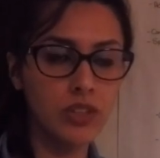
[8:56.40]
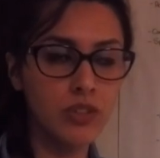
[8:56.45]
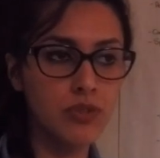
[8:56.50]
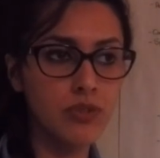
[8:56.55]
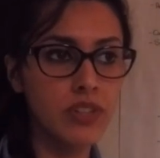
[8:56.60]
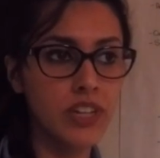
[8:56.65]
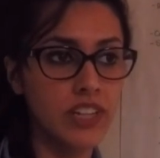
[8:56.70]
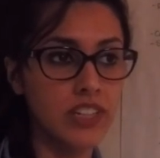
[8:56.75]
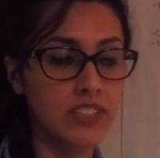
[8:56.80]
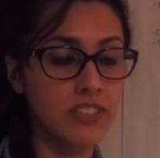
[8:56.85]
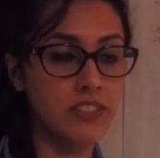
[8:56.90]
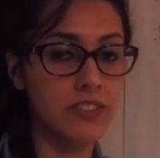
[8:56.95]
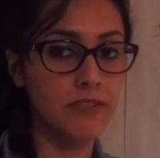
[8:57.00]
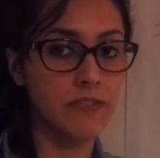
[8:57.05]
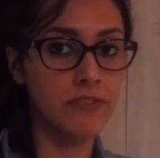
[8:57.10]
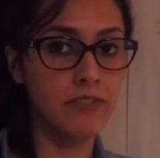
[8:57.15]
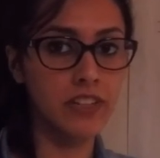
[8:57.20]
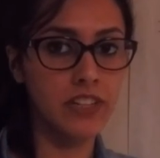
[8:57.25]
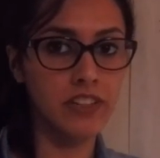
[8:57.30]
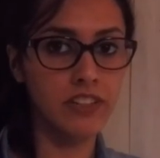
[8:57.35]
you get a
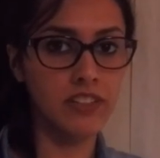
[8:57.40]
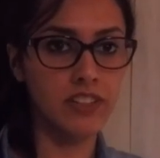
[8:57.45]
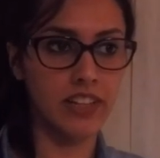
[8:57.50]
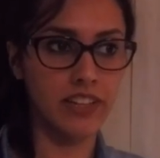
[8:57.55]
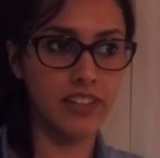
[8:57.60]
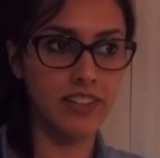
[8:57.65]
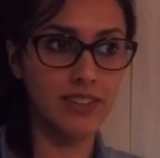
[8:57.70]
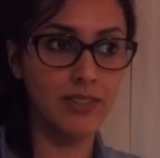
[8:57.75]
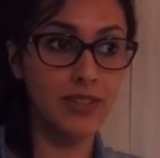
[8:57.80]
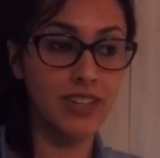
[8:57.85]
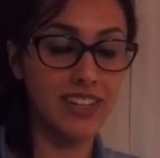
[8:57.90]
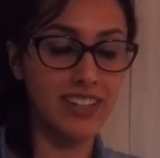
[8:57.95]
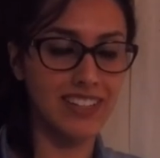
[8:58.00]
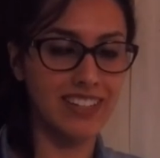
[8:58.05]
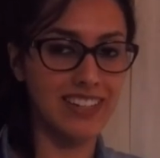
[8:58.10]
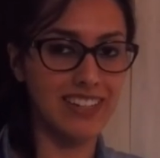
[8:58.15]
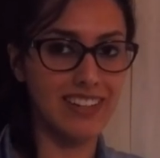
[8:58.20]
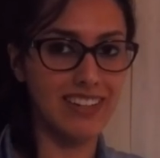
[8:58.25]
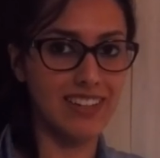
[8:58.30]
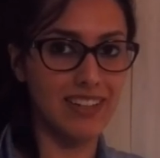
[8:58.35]
severe, like, you
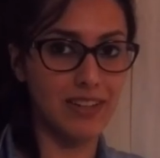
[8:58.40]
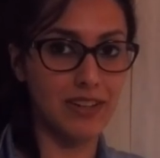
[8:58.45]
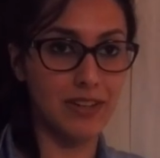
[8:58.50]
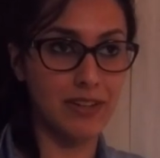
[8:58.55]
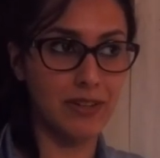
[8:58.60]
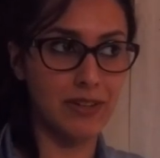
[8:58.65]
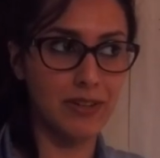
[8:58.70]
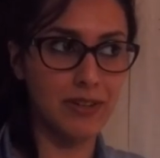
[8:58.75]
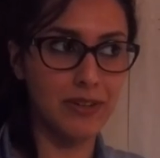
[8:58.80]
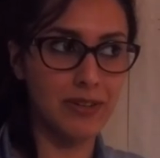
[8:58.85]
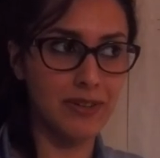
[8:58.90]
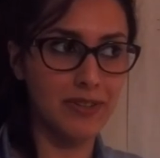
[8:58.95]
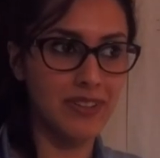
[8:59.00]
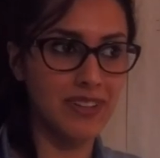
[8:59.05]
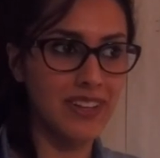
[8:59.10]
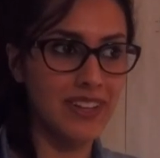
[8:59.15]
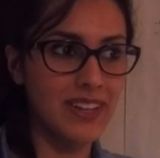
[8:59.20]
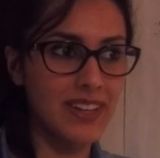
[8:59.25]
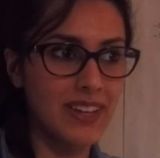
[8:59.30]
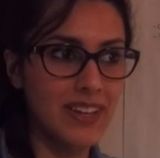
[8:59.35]
get a
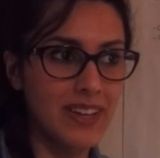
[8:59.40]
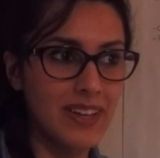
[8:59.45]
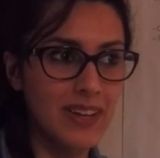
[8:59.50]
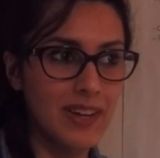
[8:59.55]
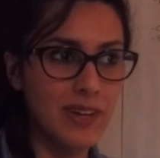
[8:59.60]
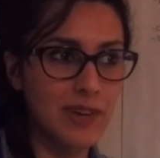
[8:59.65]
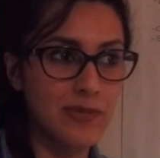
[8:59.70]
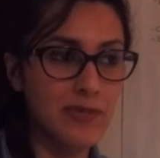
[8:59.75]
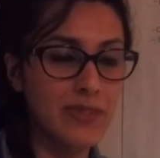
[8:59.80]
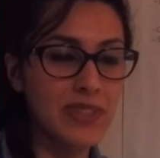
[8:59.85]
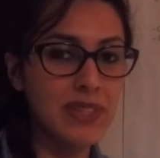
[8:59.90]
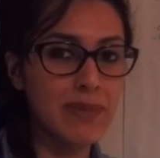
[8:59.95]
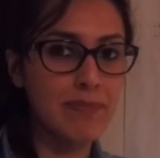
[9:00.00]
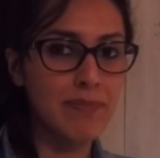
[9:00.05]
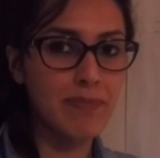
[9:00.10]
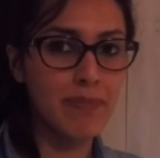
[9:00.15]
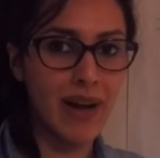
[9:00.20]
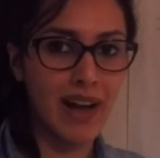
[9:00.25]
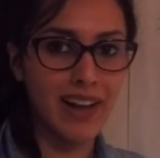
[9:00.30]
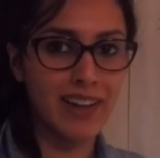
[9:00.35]
really
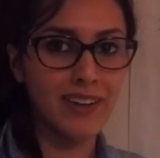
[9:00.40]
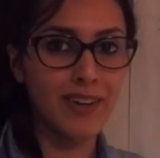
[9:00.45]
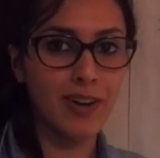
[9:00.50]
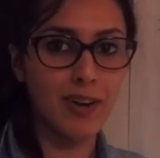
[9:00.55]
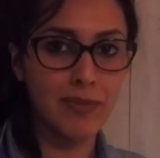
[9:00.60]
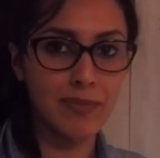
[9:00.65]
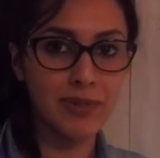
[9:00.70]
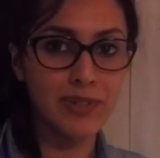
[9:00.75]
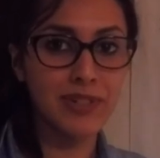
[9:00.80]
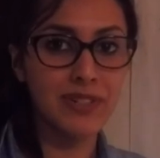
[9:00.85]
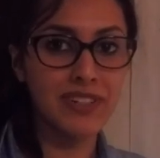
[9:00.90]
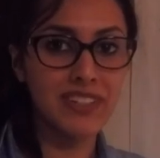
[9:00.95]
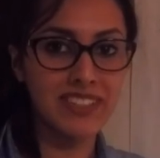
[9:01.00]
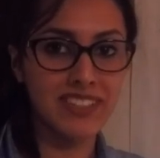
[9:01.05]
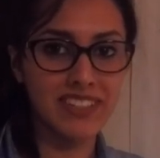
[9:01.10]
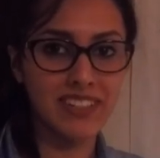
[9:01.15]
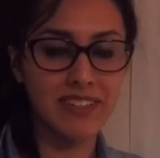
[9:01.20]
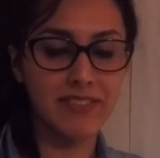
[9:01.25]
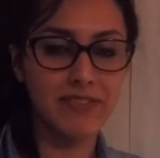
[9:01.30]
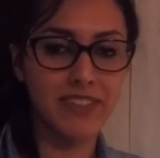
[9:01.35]
bad
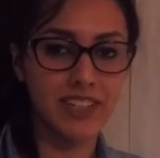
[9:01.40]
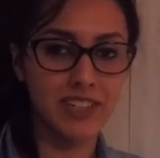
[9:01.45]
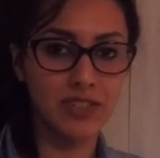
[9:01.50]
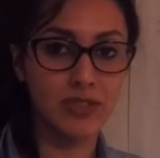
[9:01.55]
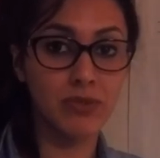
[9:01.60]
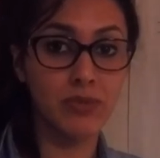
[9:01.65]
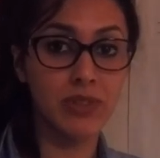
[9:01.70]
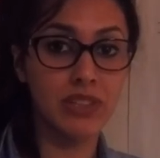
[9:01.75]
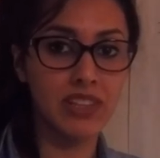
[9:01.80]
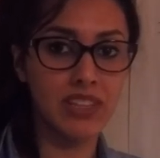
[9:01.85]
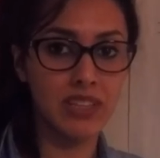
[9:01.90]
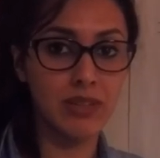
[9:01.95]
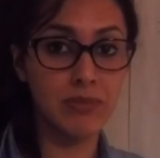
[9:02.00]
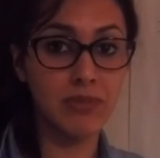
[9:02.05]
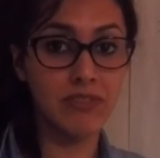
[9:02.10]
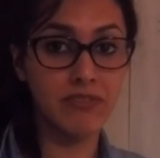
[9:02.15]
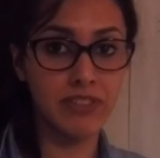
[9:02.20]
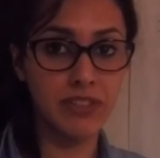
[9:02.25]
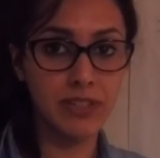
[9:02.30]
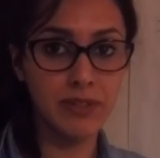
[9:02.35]
opportunistic infection with
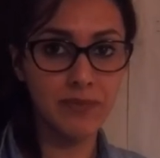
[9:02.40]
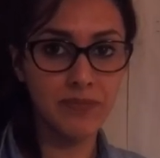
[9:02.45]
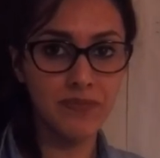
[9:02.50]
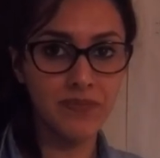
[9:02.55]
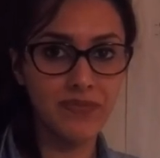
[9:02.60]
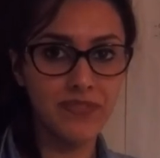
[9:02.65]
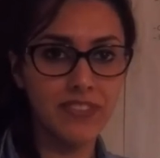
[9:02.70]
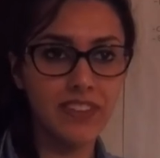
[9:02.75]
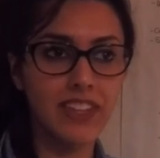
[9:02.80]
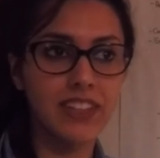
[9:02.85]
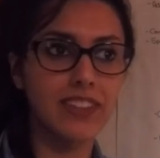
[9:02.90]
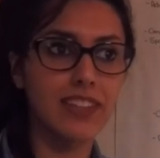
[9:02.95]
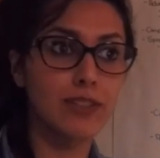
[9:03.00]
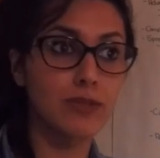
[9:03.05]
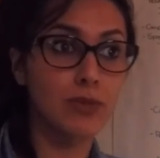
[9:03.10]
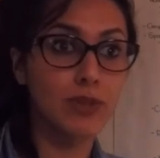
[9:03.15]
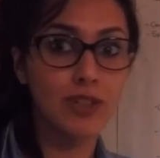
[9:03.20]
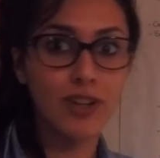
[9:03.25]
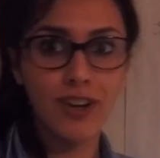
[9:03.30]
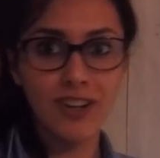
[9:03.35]
EBV. And
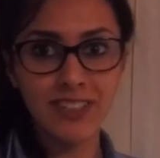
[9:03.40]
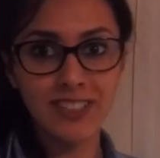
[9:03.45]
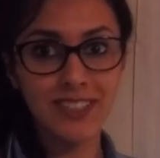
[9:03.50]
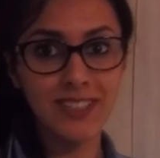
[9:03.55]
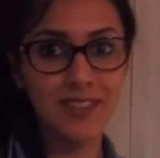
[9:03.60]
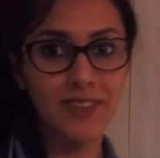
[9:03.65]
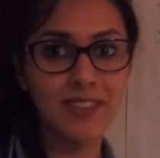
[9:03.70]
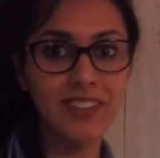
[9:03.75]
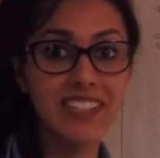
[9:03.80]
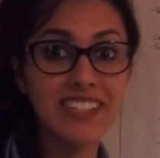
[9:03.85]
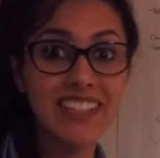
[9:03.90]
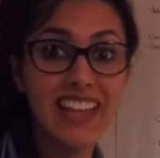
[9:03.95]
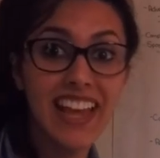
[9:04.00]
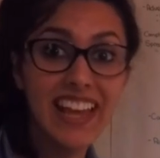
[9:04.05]
that's what causes all these